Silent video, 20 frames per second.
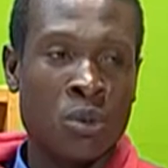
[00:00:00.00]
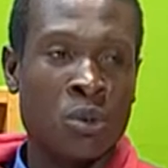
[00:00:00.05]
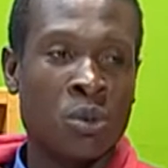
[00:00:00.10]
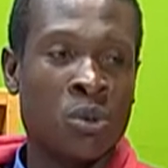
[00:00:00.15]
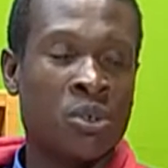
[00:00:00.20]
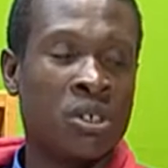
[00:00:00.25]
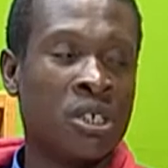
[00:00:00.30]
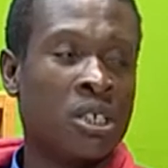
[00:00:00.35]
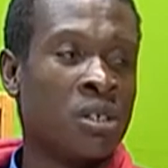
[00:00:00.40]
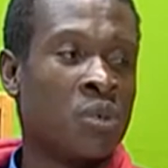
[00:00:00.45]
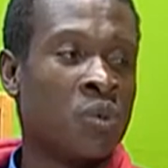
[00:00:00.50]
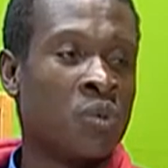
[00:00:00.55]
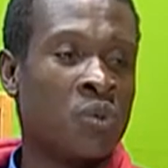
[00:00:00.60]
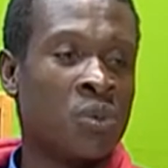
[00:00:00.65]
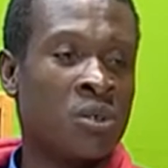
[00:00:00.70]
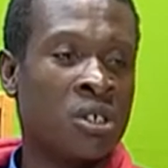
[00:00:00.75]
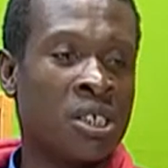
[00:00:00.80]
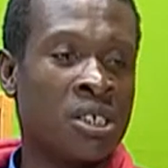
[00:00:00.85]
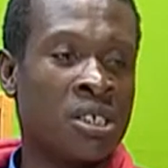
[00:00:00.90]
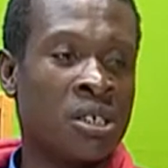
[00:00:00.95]
kuja ni
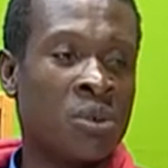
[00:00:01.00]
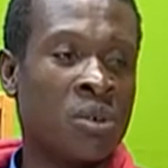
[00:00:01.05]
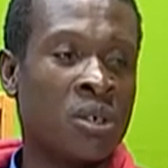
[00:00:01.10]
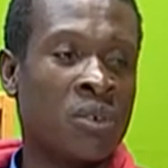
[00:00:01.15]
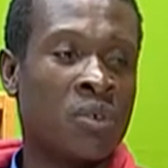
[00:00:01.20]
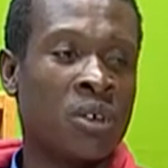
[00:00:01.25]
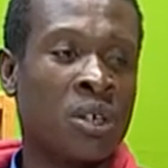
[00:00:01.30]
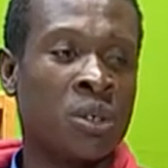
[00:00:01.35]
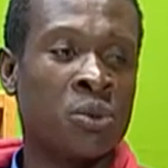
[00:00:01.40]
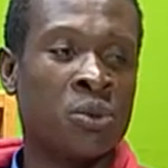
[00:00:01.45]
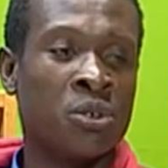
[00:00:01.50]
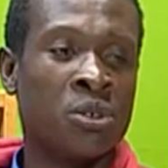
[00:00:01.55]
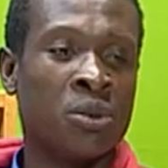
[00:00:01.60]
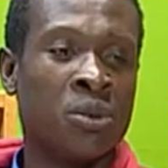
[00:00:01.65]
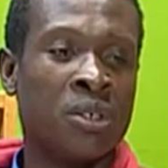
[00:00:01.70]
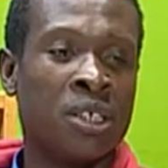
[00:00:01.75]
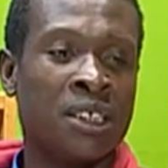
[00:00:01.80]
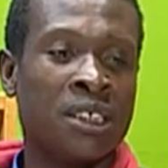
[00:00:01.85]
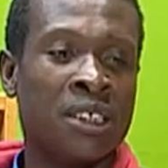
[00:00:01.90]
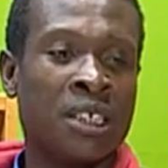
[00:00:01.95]
kufundisha, unafaa
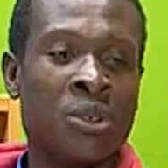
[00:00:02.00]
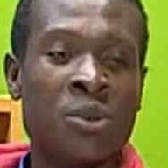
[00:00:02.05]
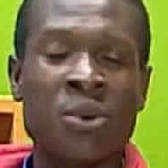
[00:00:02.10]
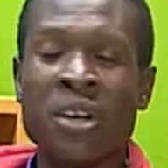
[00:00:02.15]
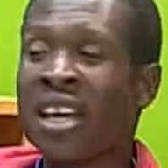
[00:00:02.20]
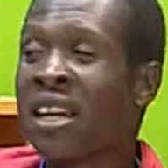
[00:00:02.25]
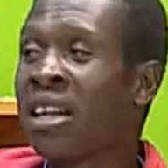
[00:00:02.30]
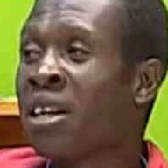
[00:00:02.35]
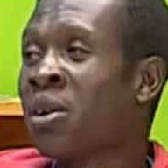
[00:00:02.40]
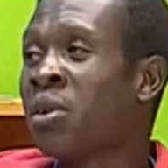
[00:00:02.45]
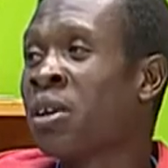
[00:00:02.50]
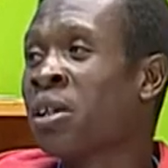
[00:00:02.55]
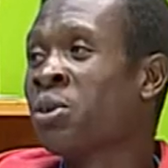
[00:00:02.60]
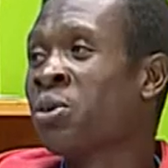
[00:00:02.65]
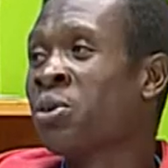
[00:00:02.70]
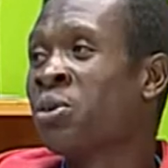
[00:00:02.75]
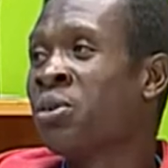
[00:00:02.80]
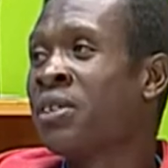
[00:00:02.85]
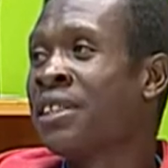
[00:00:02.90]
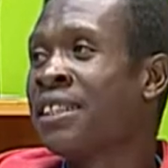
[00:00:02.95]
kujiuliza, do I really want to
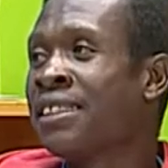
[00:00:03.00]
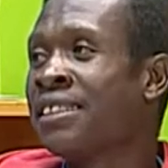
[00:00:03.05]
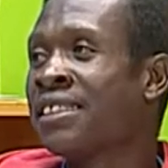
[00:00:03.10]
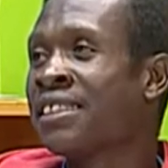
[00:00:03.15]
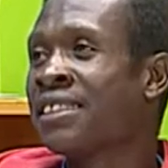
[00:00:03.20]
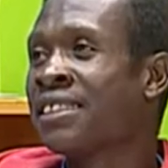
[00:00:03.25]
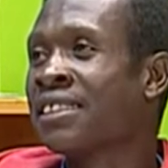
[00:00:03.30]
do this?